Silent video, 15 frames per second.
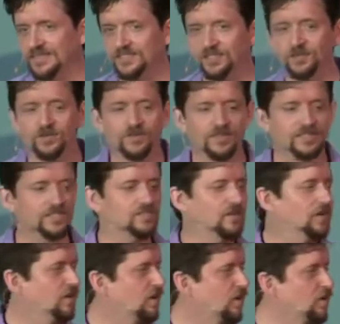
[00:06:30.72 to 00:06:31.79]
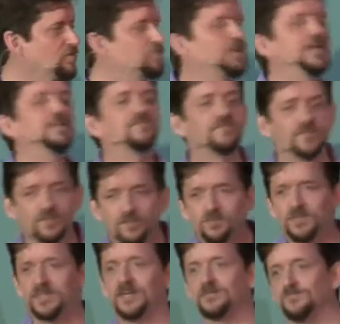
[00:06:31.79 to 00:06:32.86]
So this is our, our bid for you to
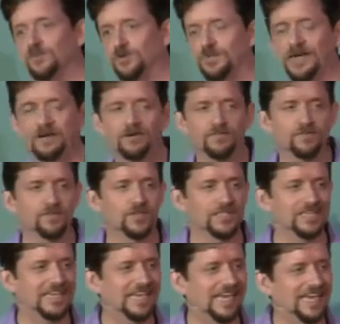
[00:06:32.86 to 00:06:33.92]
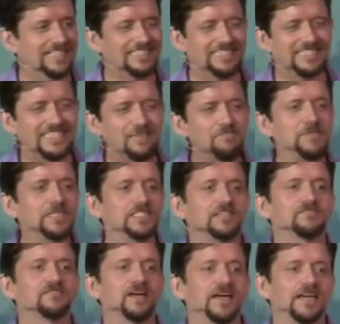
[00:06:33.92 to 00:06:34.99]
become more powerful and, and to
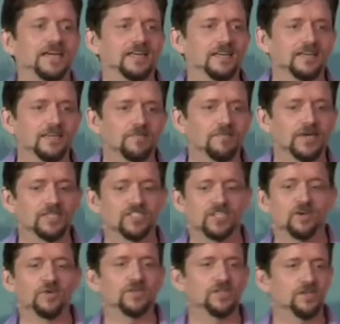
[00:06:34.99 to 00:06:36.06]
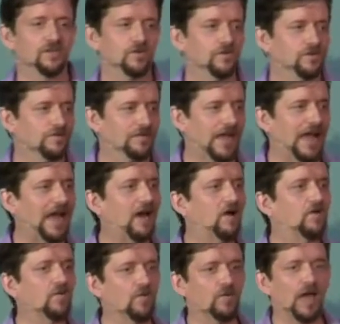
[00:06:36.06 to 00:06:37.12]
demystify it by showing you
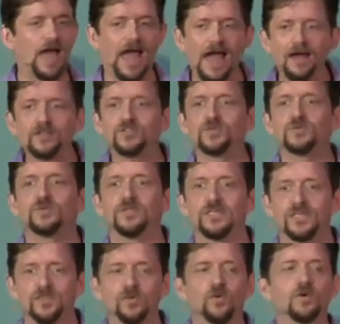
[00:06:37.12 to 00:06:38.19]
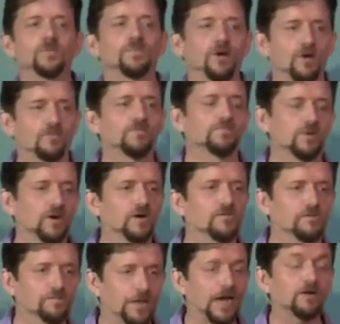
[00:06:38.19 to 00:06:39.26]
how actually your po- pro
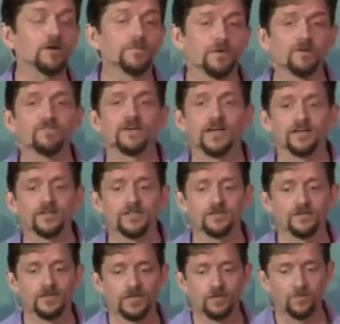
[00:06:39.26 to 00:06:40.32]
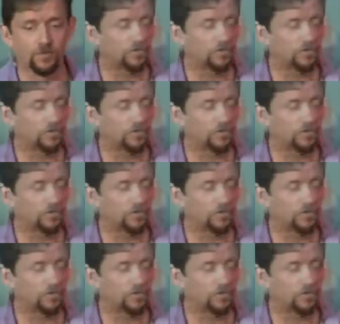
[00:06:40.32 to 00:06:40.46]
power profile can, can